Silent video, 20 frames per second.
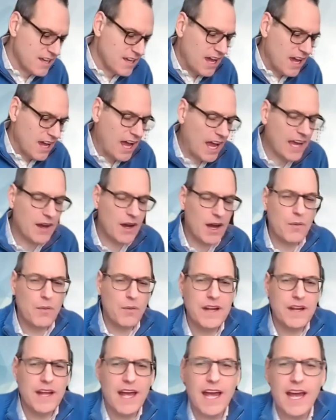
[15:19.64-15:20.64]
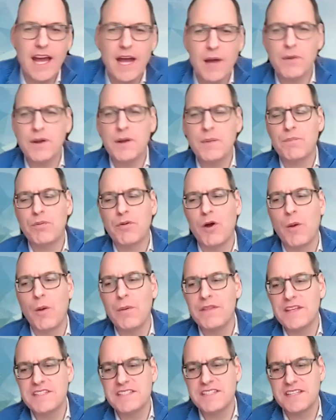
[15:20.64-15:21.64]
I want to probe on
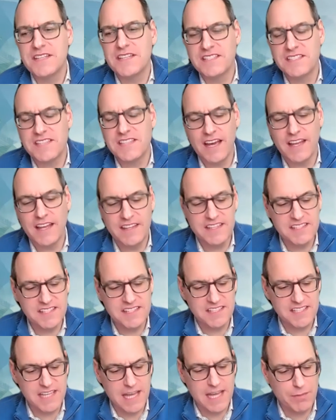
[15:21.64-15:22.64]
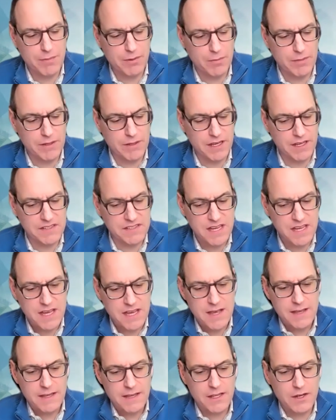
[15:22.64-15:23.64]
this example, because
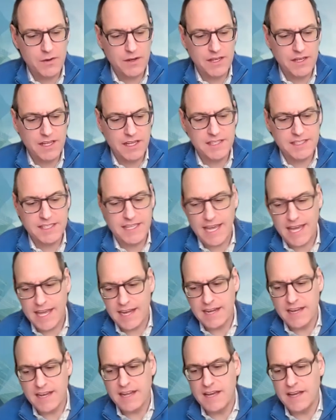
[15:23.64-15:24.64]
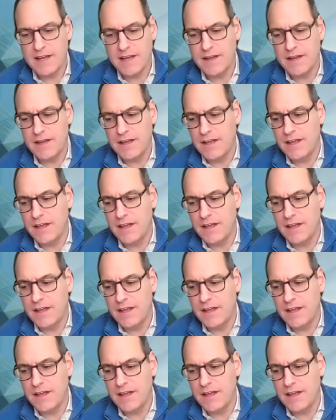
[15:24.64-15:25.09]
in Canada,